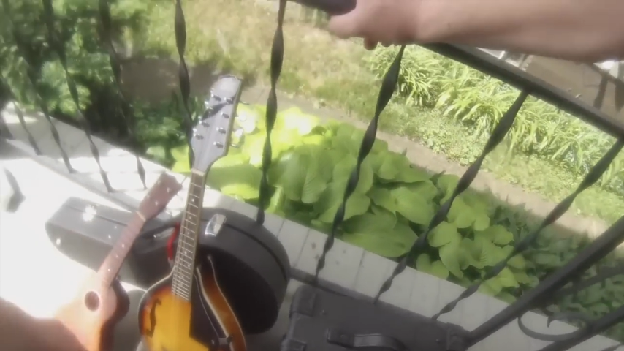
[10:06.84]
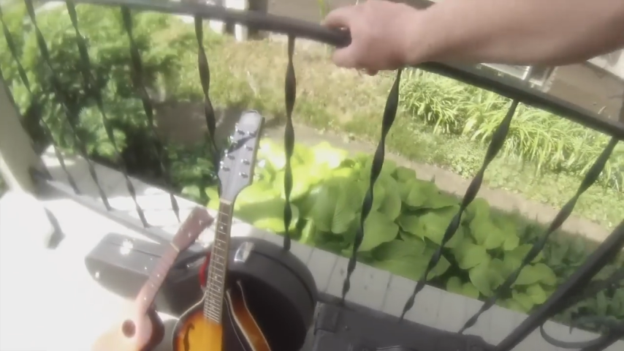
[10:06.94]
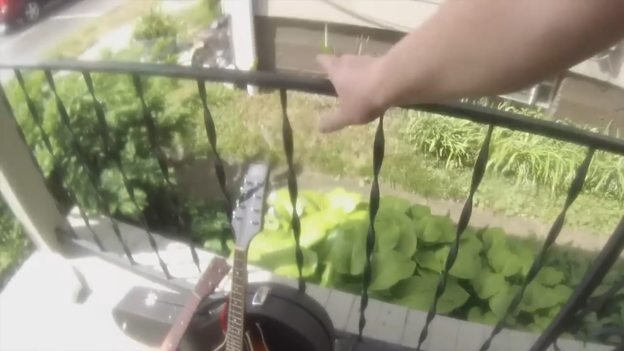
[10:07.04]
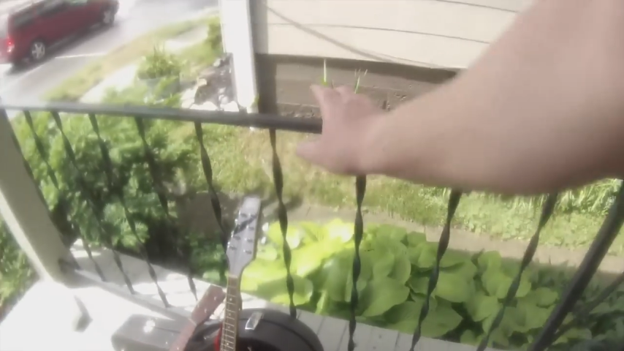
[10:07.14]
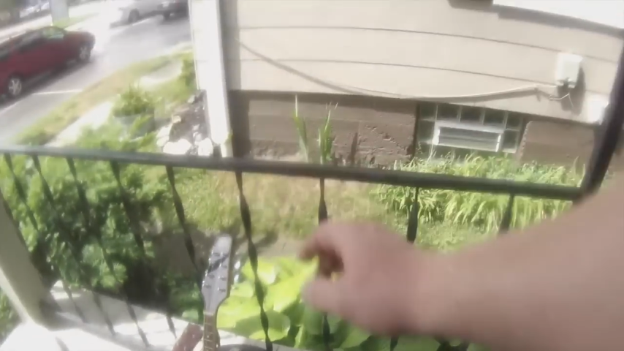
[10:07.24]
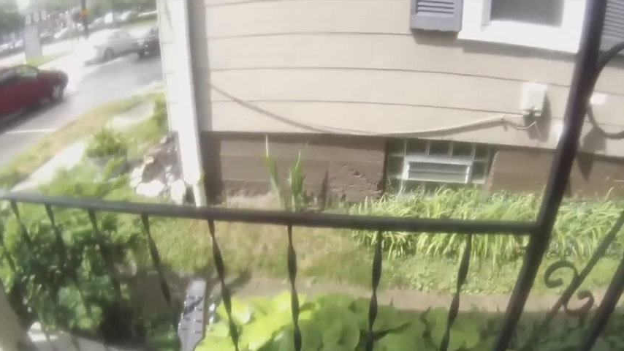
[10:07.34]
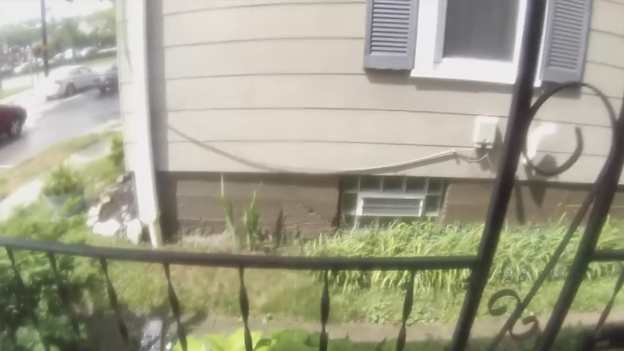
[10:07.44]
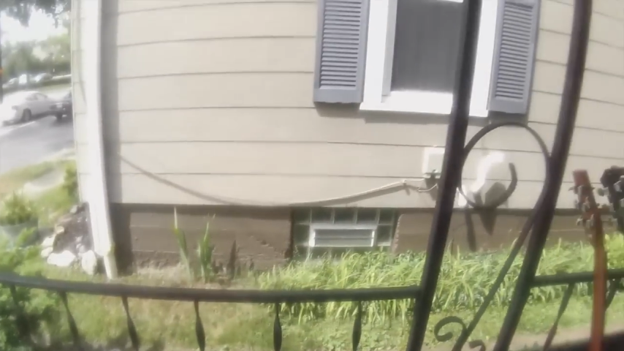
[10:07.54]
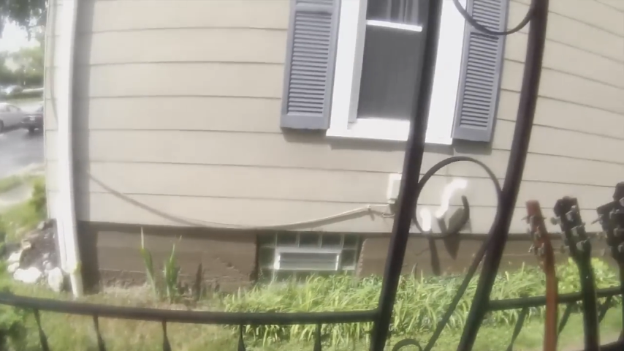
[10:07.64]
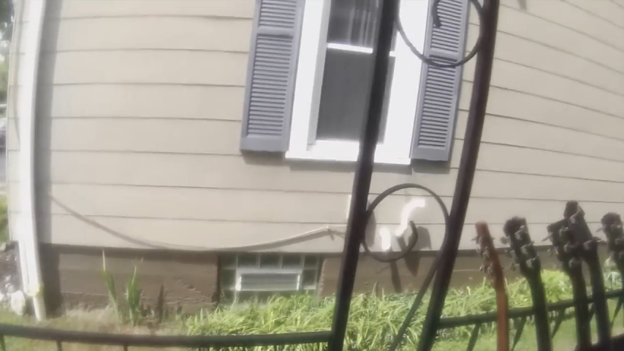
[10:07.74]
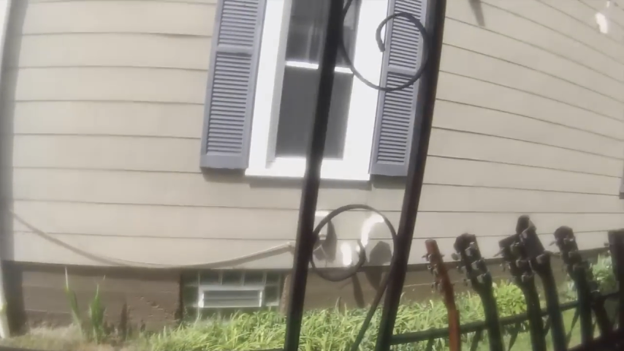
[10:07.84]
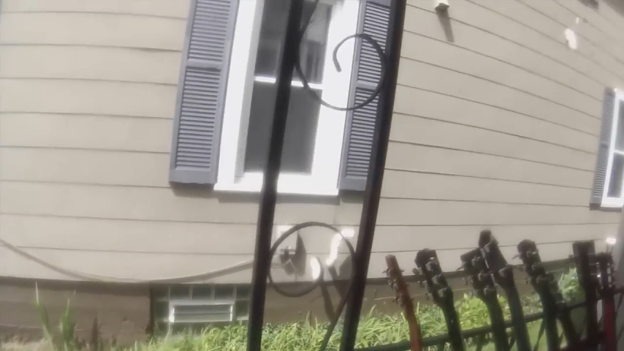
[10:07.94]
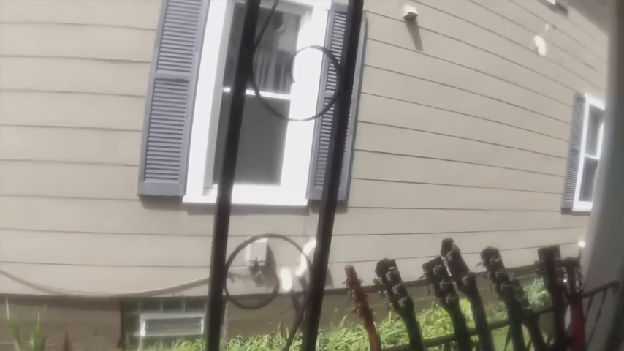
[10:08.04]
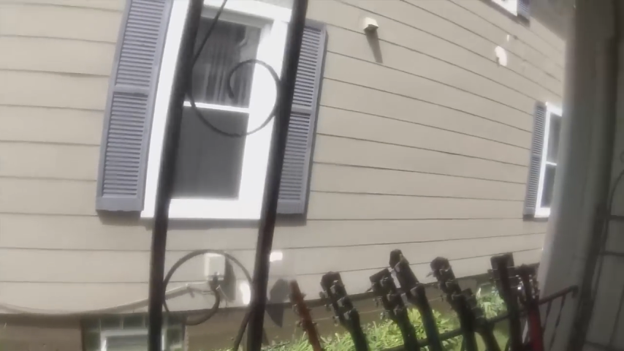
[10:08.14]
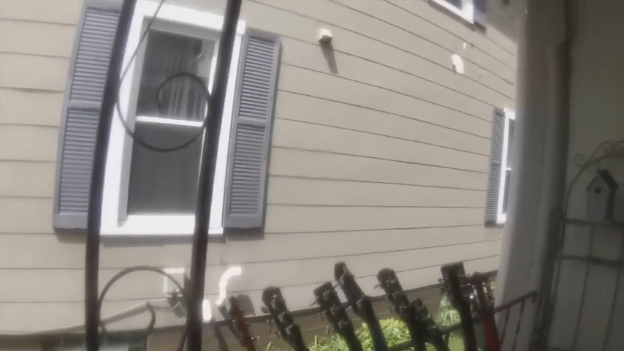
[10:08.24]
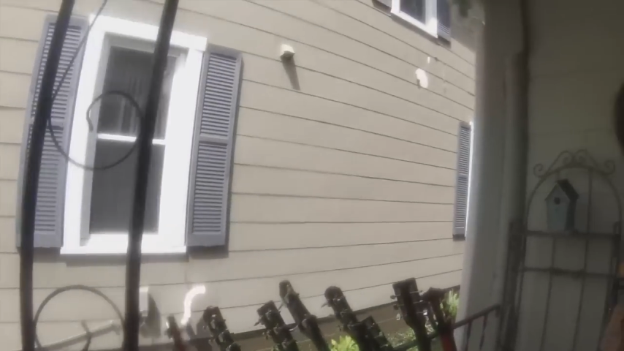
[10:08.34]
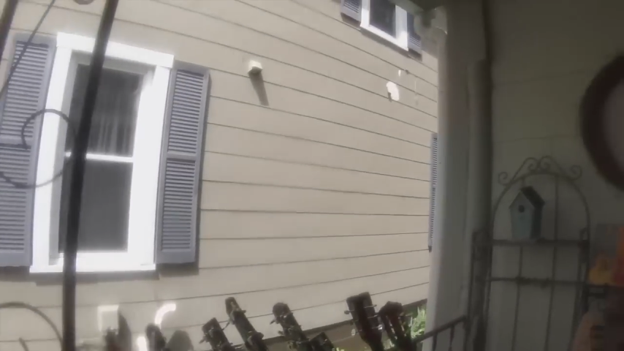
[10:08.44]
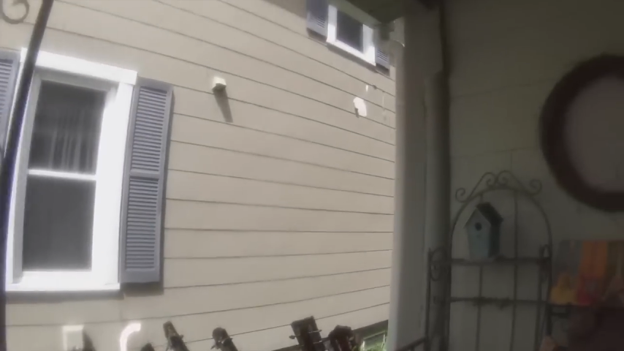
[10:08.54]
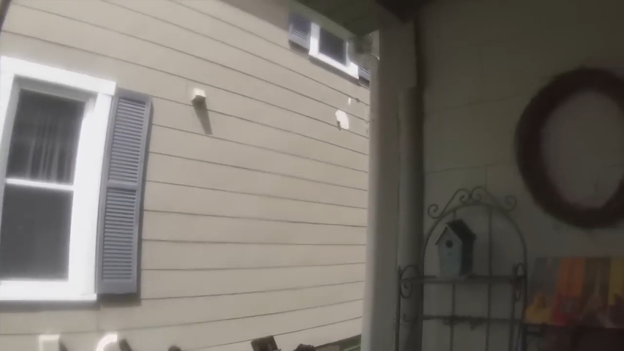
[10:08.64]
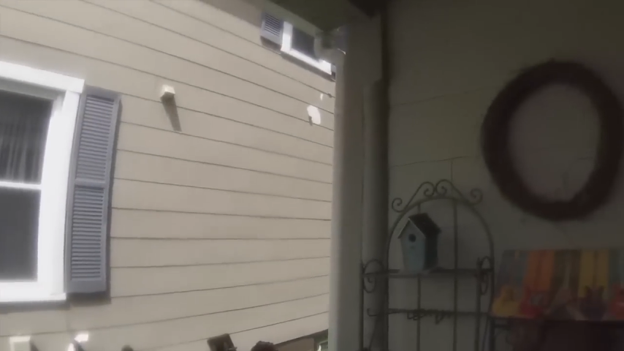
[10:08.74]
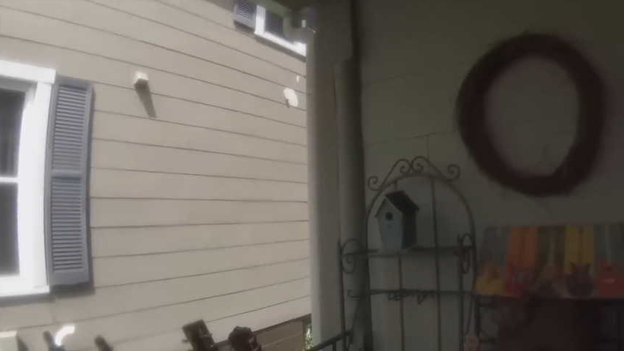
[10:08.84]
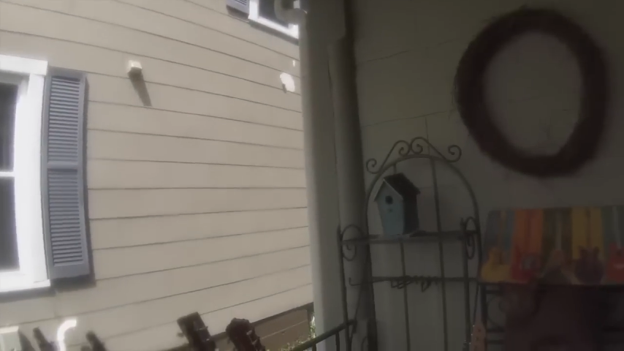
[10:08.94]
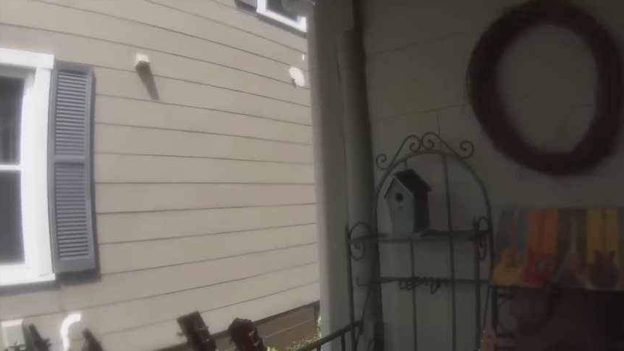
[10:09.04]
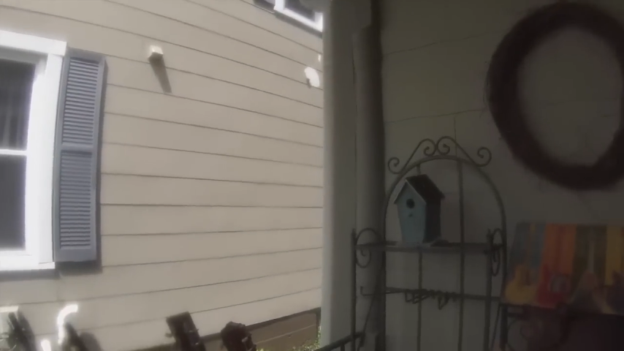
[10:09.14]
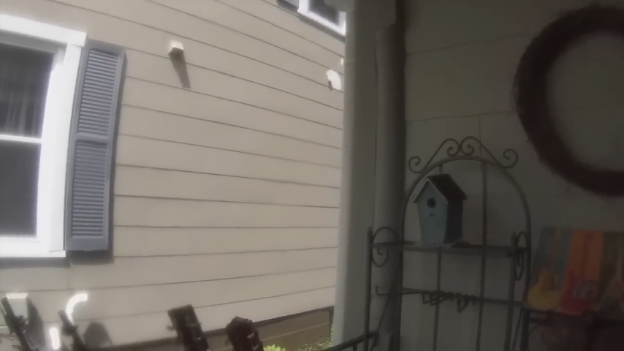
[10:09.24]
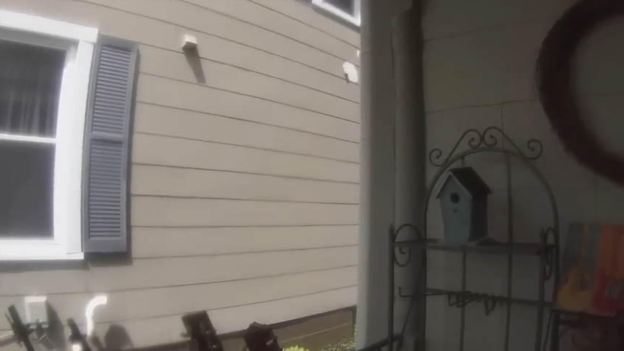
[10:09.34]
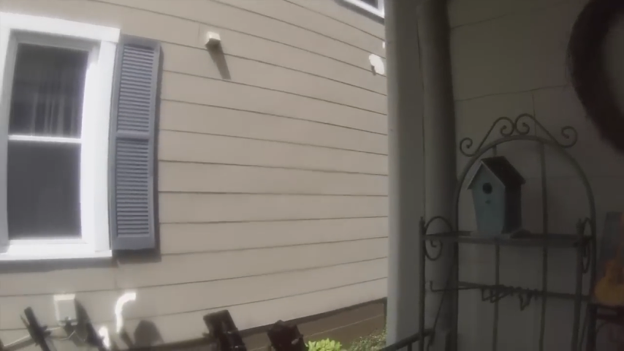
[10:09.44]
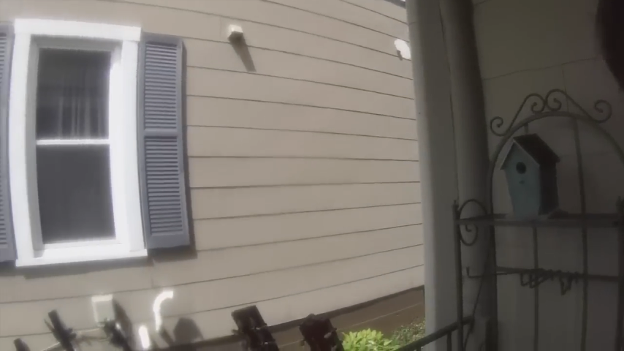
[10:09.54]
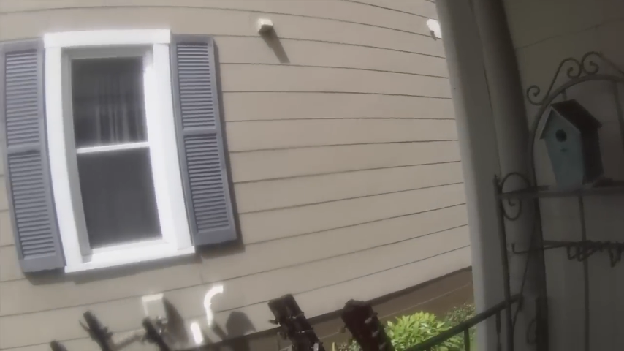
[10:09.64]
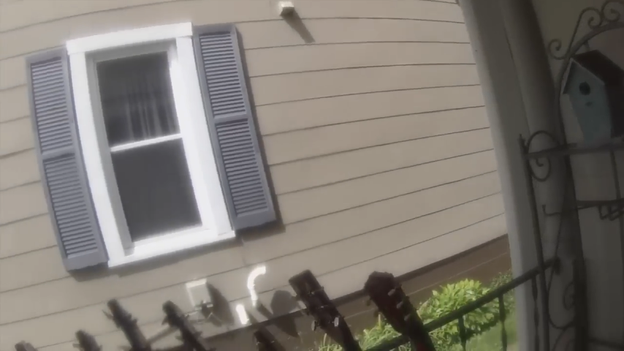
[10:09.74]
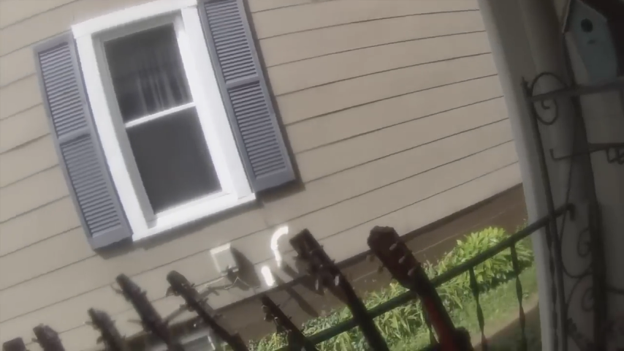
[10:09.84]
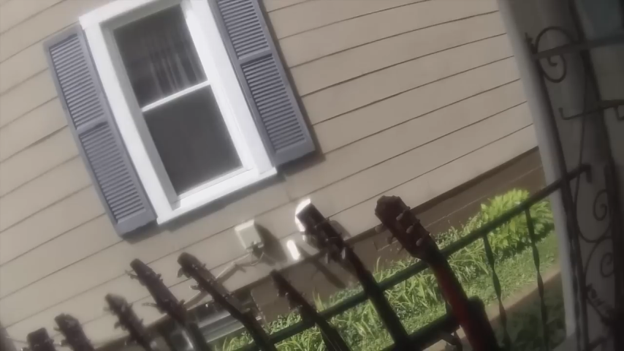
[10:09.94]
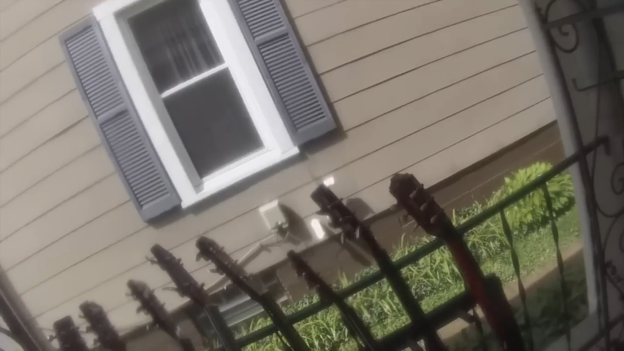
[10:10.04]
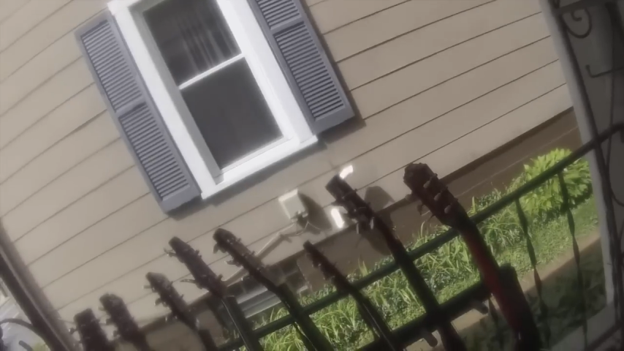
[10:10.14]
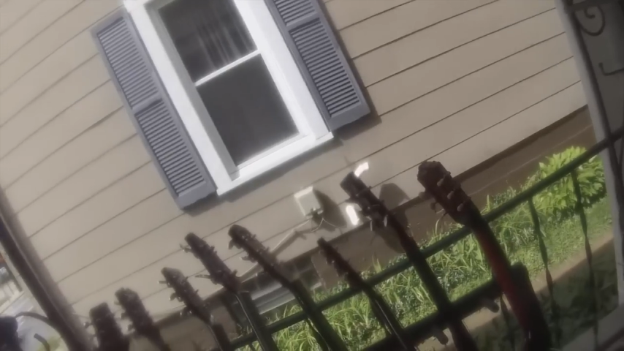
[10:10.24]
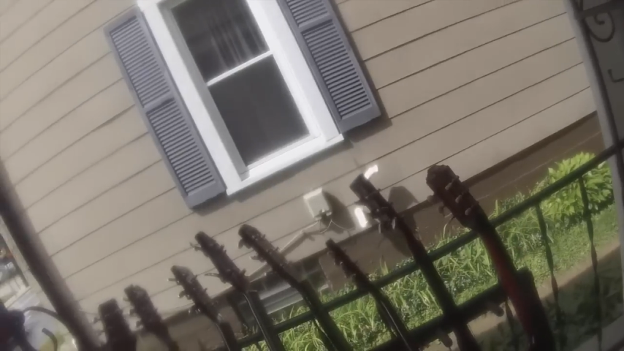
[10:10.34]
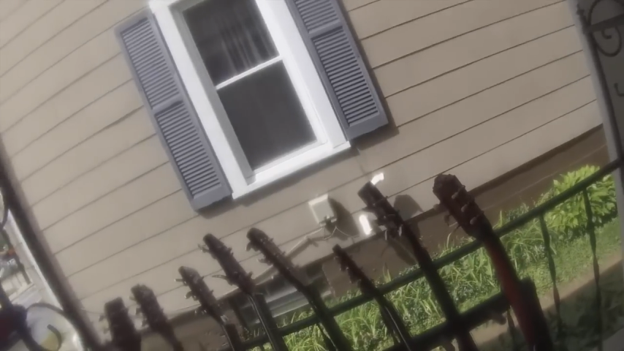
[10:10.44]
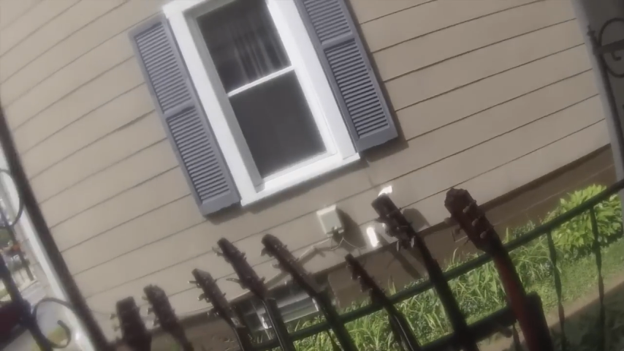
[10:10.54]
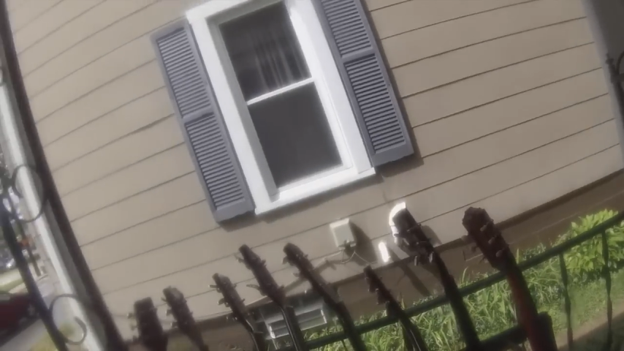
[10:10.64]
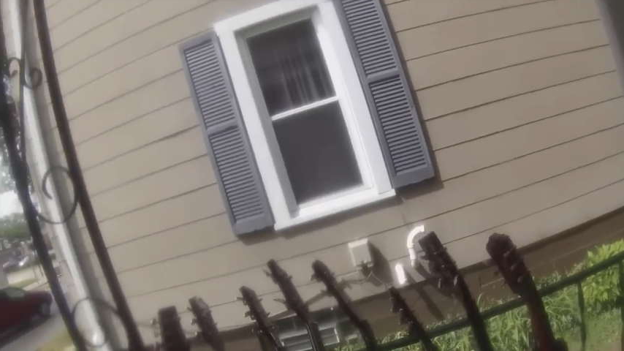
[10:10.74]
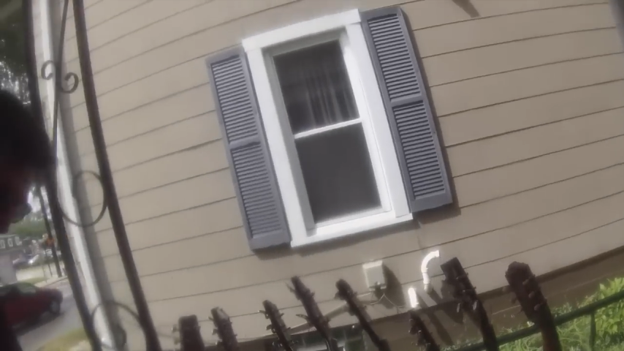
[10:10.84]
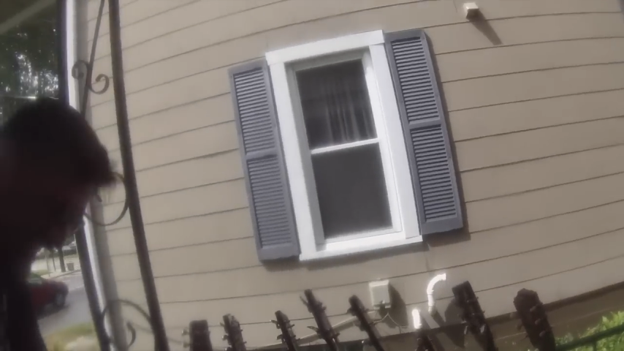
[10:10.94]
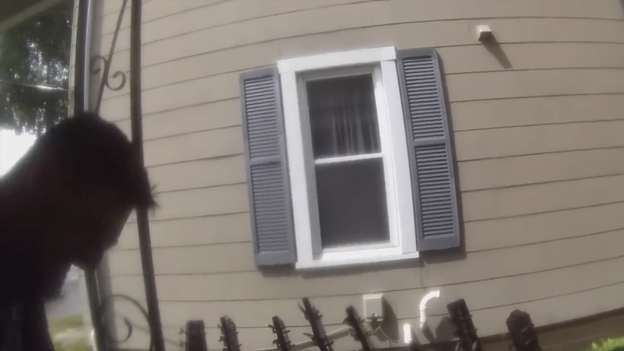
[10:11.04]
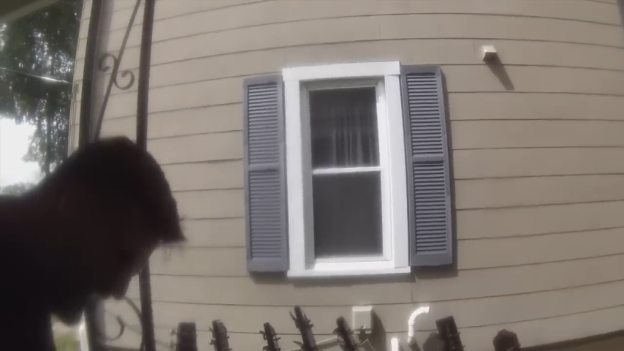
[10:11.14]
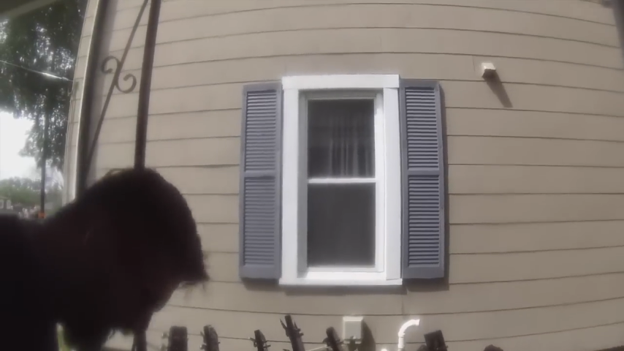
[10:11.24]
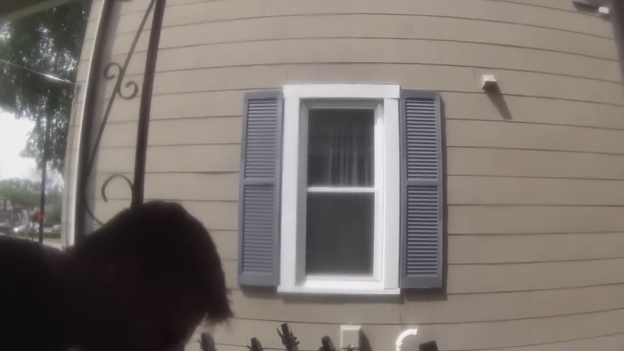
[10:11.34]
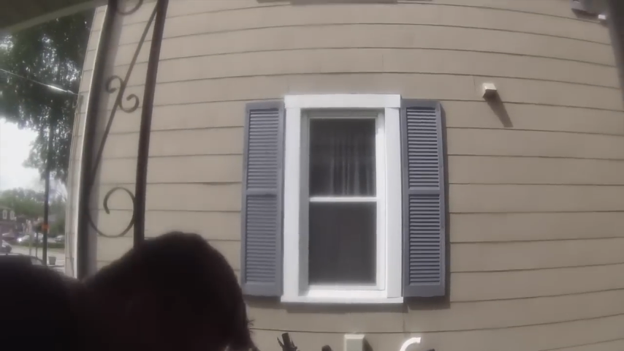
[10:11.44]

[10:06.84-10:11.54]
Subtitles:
Nobody's mouth can be seen.